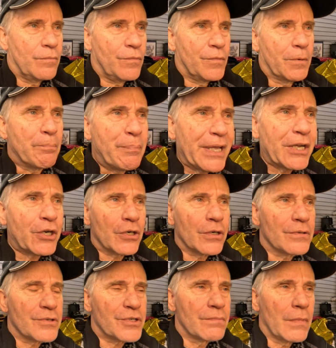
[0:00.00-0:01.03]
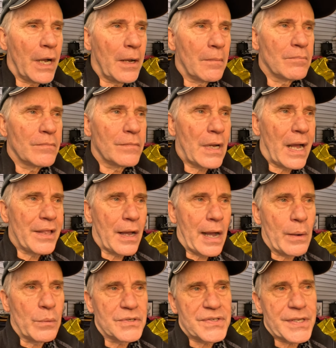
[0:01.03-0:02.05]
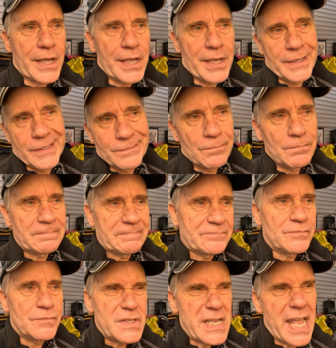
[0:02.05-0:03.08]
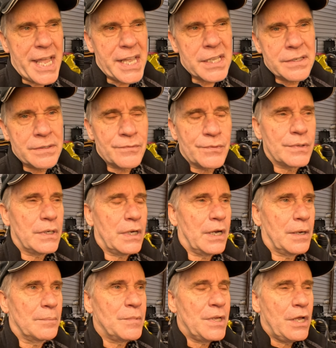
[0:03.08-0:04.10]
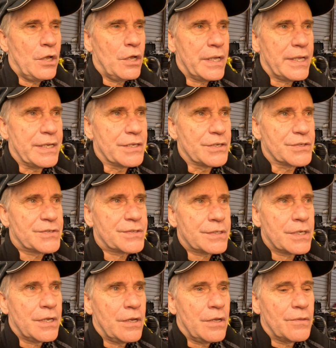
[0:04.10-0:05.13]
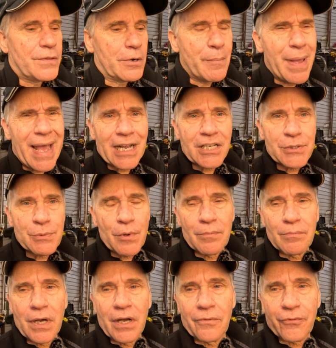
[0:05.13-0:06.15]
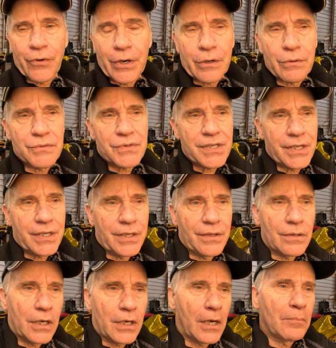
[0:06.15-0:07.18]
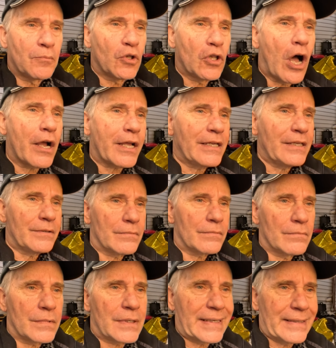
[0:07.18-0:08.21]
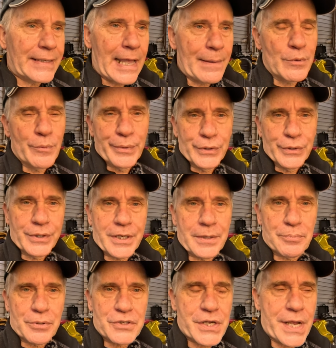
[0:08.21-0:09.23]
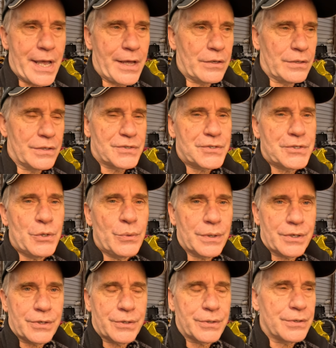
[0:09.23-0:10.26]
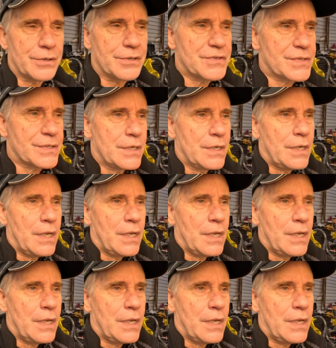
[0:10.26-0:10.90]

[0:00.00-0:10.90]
the bigger, I would say, negative is their maximum frequency logging capability per channel is 200 hertz.